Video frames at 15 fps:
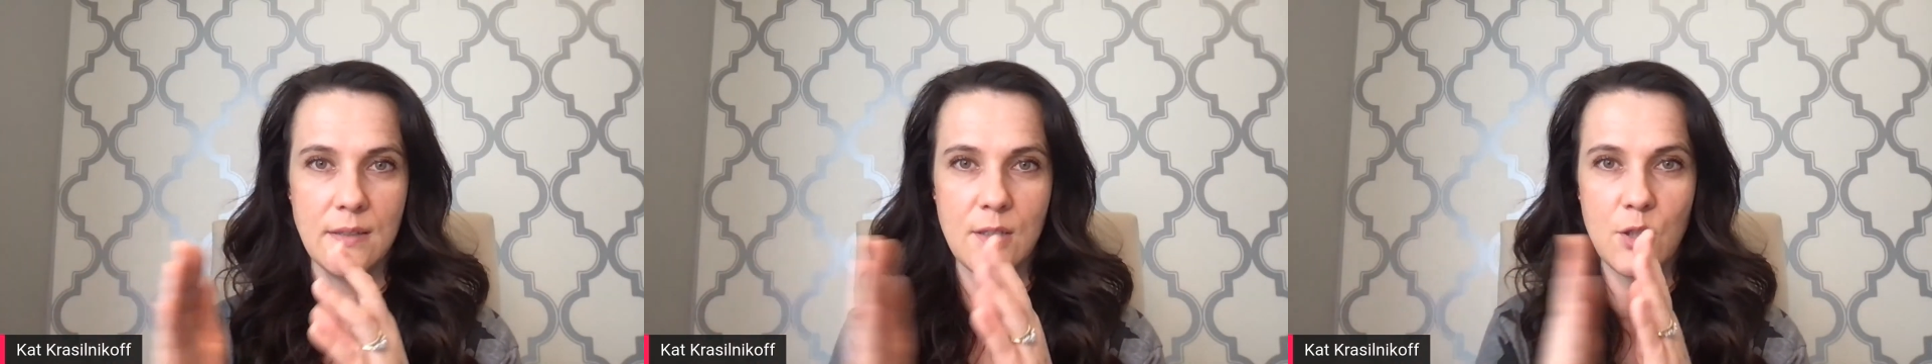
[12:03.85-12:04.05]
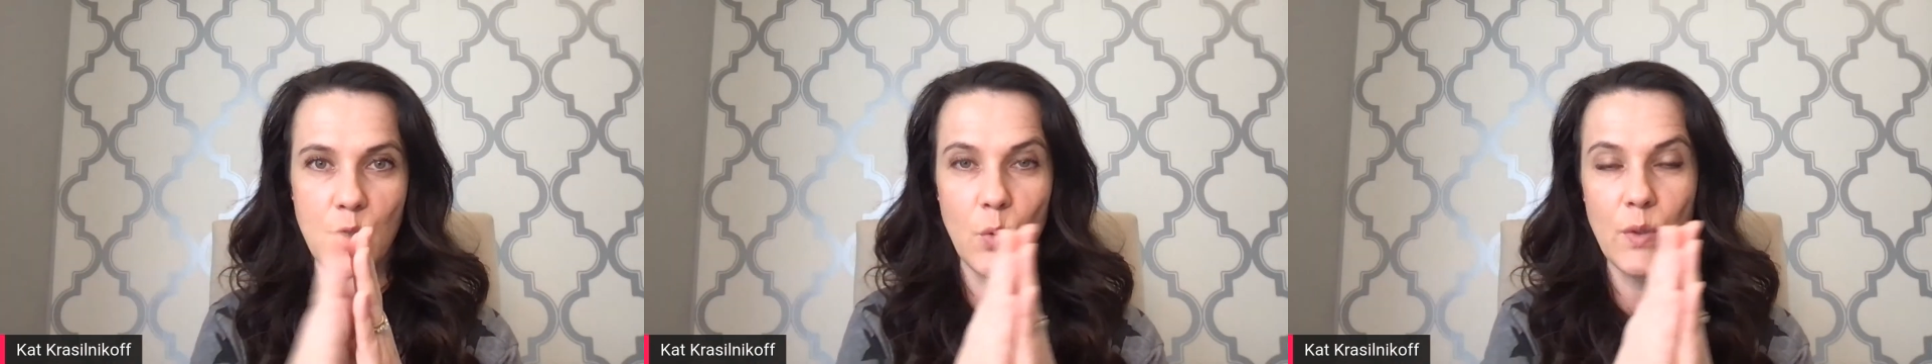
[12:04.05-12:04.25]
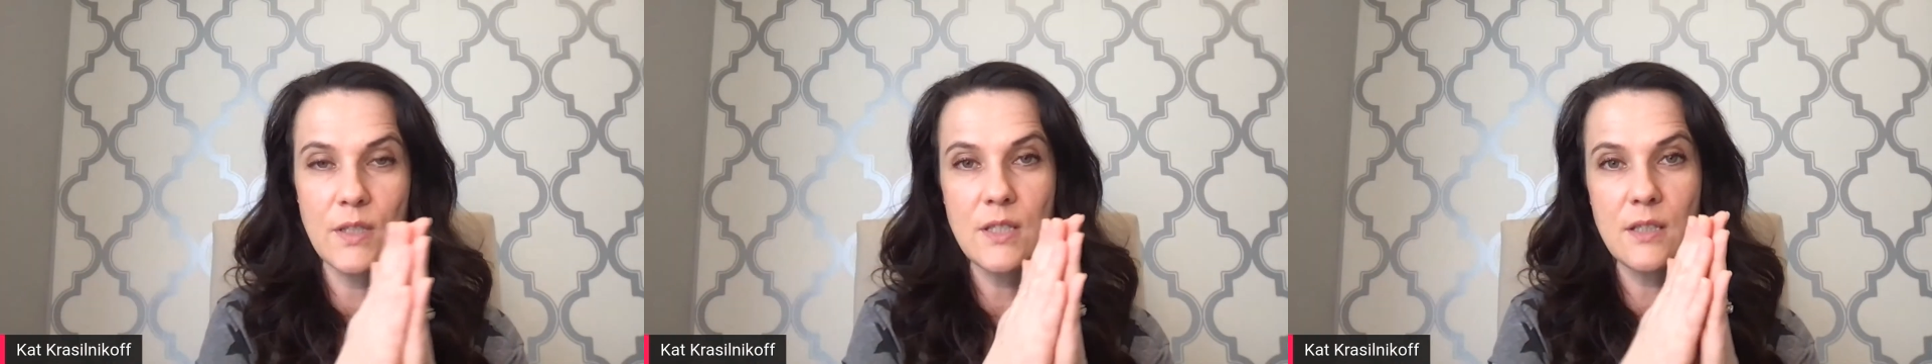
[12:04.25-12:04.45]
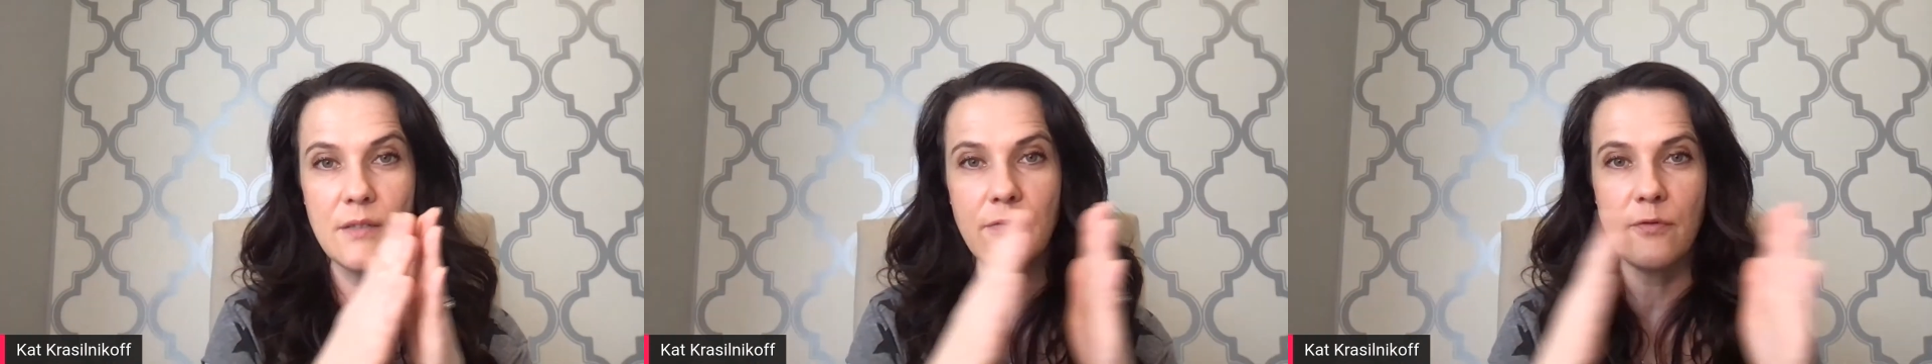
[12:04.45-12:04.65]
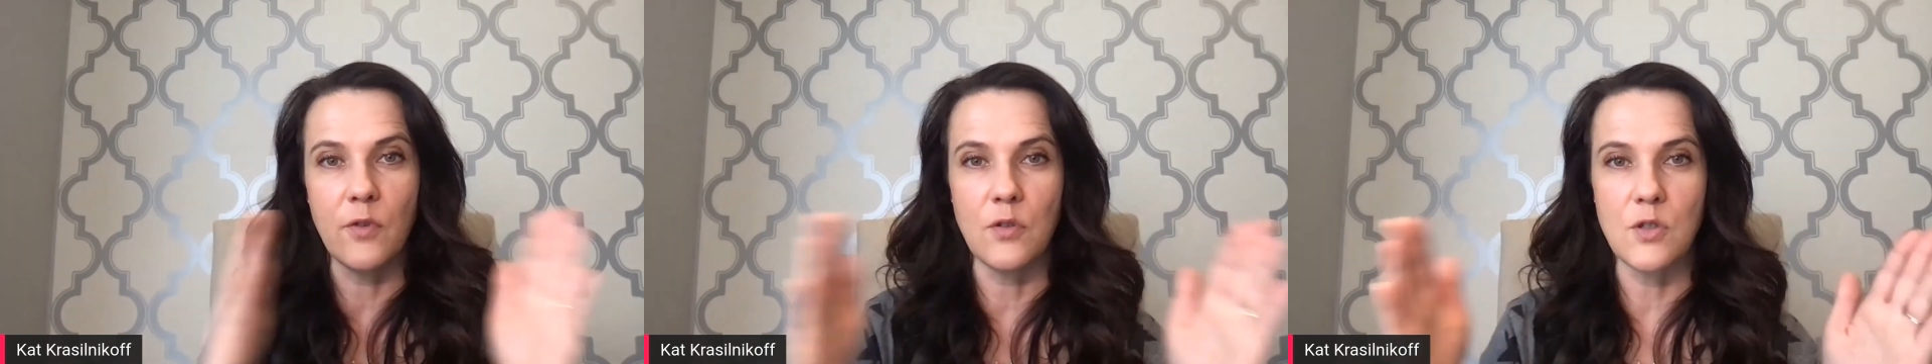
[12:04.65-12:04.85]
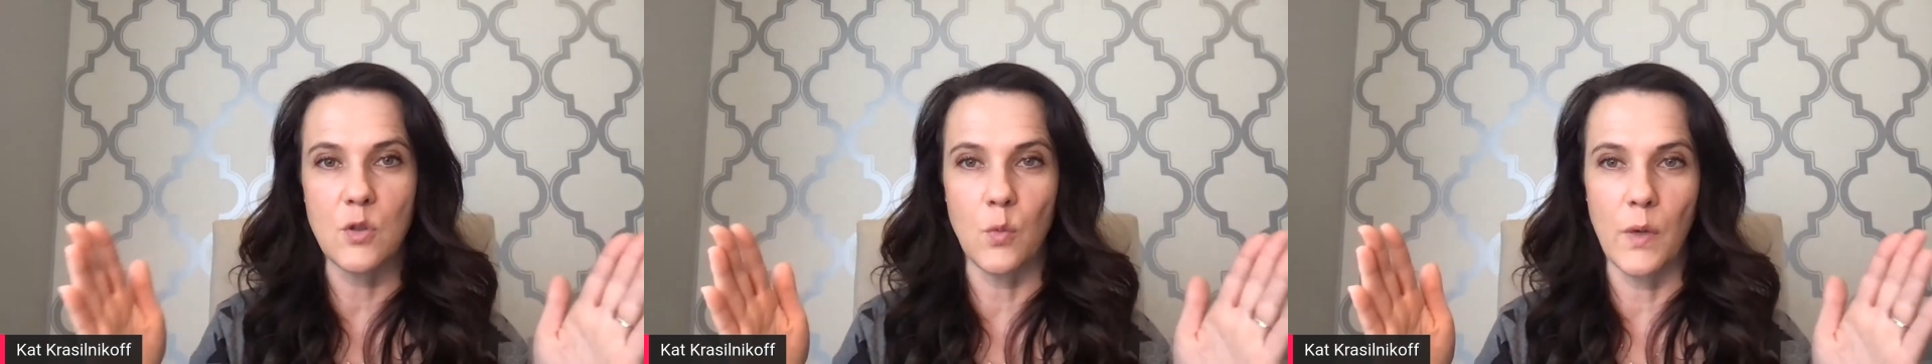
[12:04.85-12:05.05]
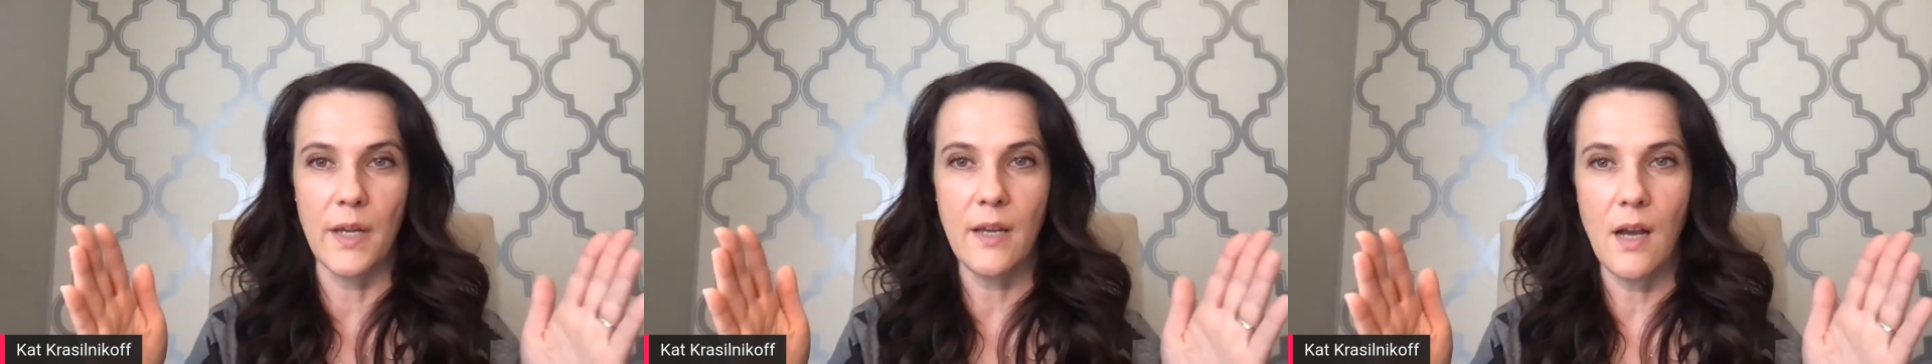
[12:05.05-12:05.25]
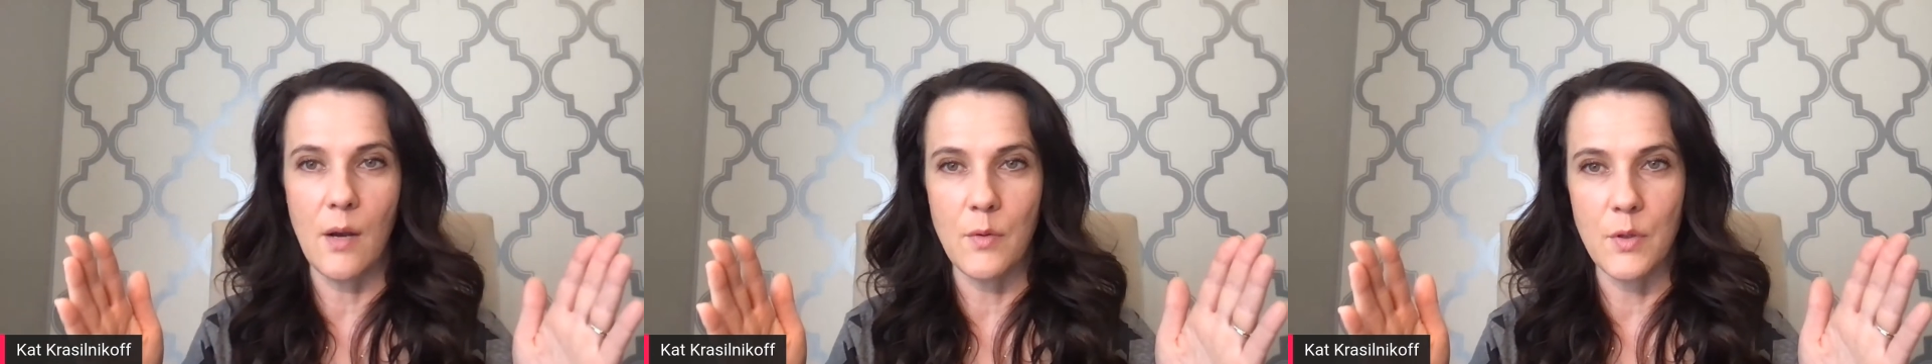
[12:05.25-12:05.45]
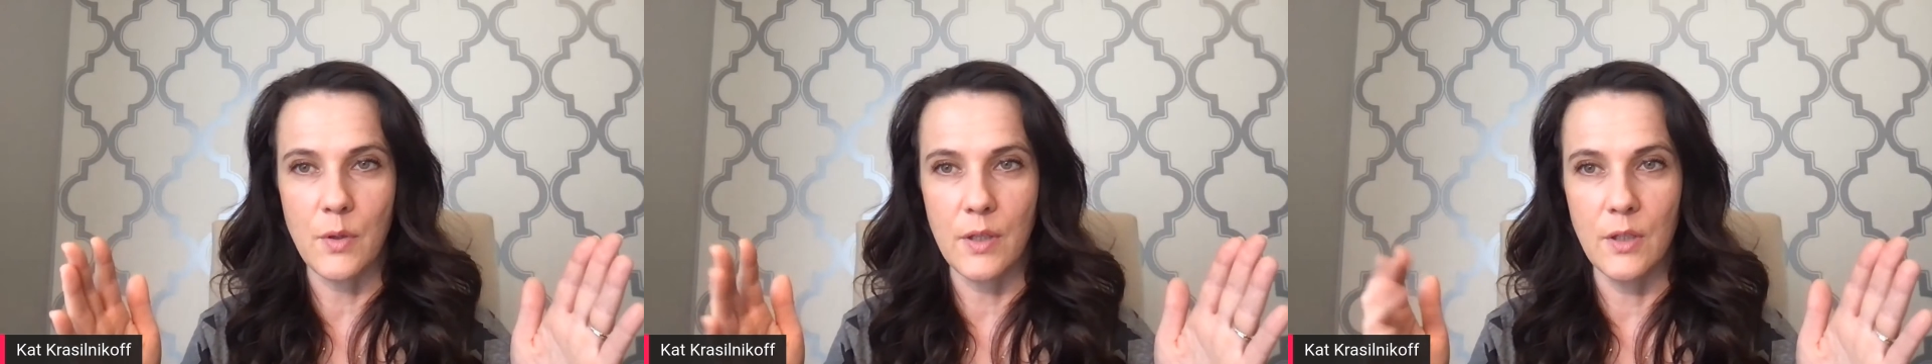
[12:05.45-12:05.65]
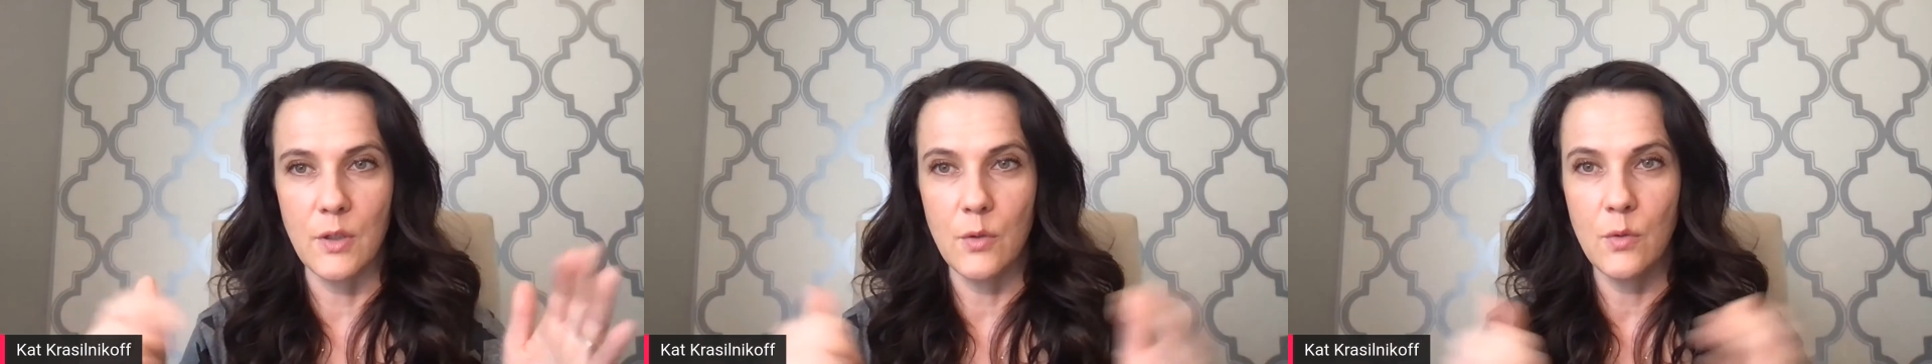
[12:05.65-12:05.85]
So it's the first way how you
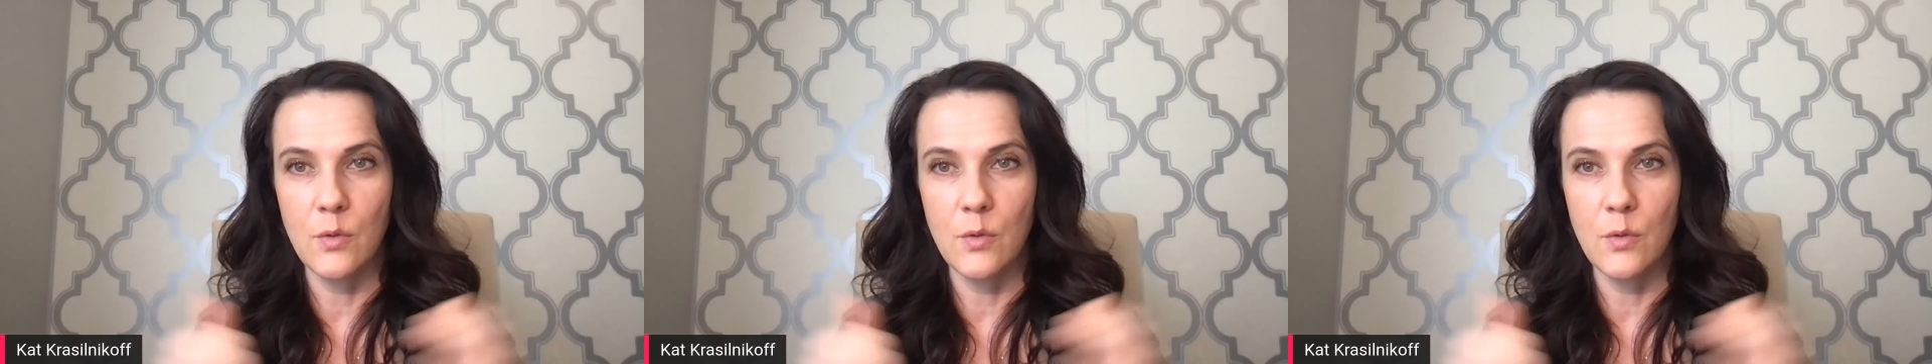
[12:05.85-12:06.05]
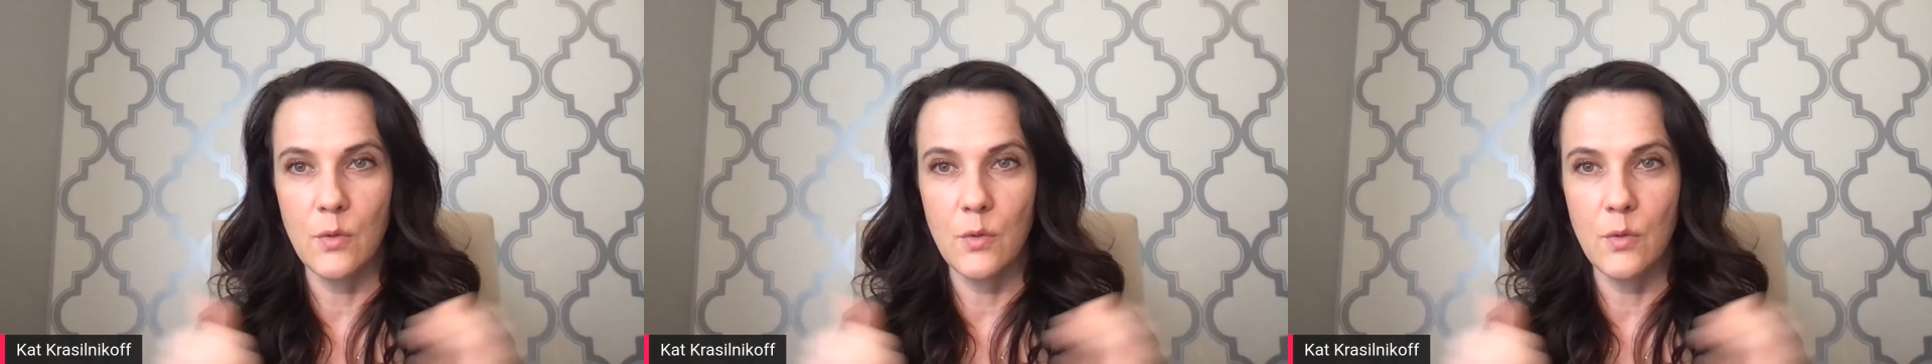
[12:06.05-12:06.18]
can do it.